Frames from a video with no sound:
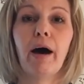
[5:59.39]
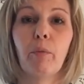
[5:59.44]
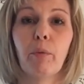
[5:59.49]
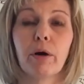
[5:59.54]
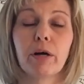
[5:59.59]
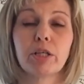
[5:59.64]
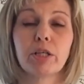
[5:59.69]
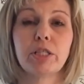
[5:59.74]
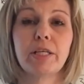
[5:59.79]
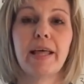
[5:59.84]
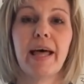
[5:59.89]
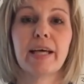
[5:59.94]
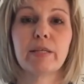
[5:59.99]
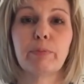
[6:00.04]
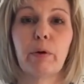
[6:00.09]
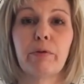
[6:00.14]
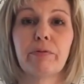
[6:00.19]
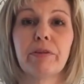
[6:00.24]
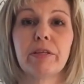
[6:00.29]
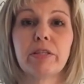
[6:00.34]
worksheet that has
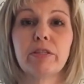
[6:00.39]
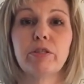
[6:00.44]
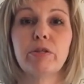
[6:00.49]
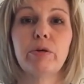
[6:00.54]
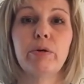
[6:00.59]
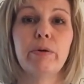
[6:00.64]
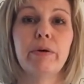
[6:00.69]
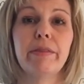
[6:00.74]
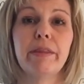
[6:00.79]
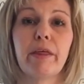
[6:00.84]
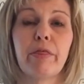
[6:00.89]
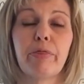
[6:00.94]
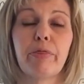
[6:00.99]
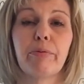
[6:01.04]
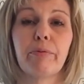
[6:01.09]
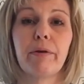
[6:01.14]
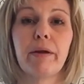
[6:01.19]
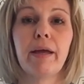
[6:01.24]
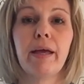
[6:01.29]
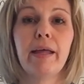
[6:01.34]
both the 2 and
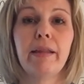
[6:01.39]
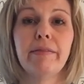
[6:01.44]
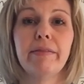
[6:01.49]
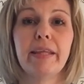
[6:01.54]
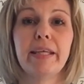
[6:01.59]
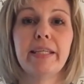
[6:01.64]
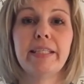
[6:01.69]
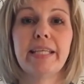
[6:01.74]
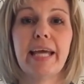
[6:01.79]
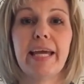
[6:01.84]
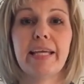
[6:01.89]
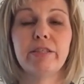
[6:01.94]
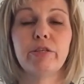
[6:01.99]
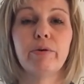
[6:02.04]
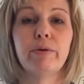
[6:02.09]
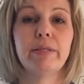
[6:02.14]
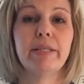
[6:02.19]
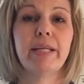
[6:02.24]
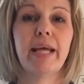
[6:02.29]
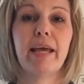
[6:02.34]
the day
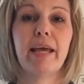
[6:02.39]
2 and day